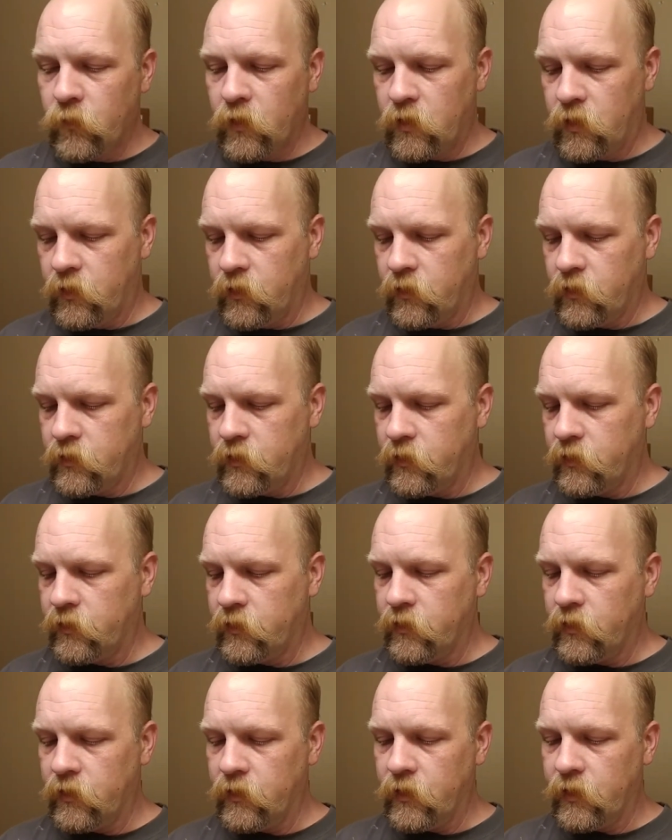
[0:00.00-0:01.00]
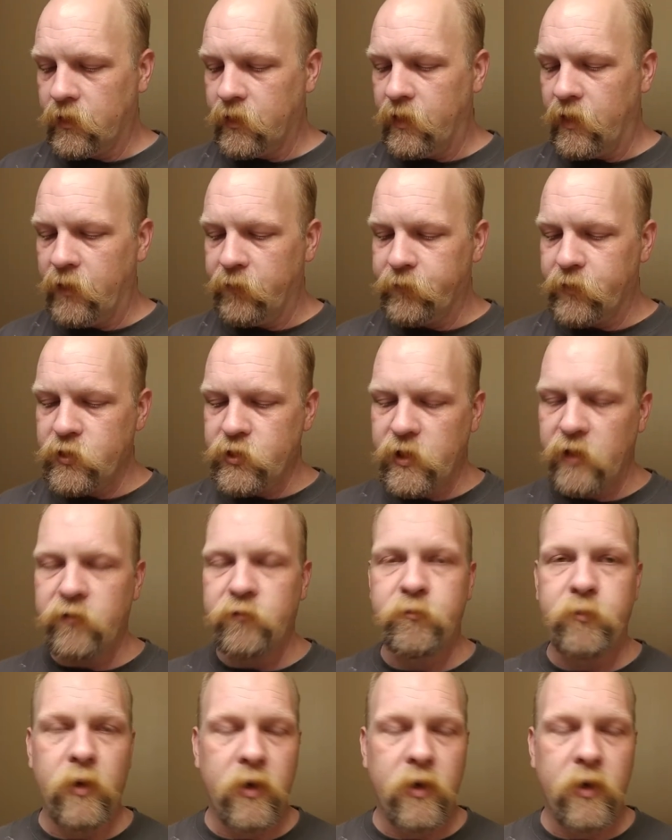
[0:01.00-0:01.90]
kind of the, like the aftershave